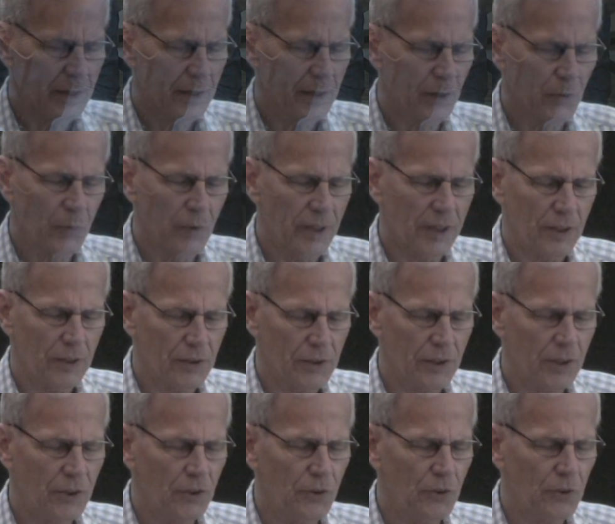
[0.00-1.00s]
And we
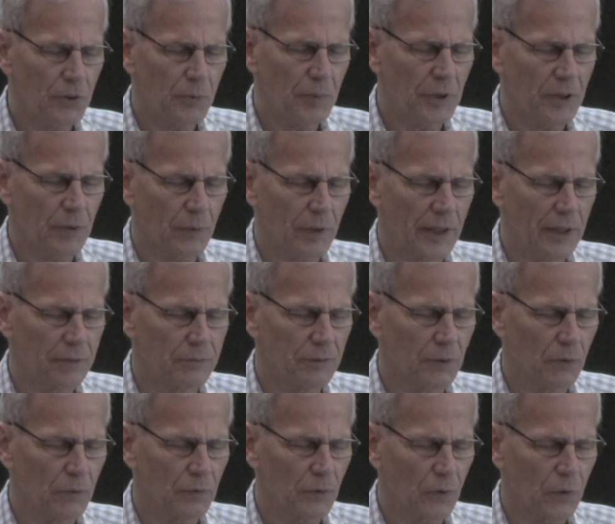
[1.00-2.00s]
continue to be
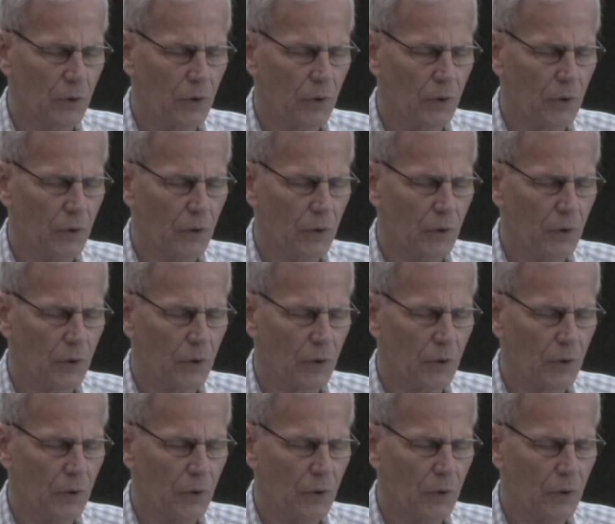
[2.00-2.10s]
grateful for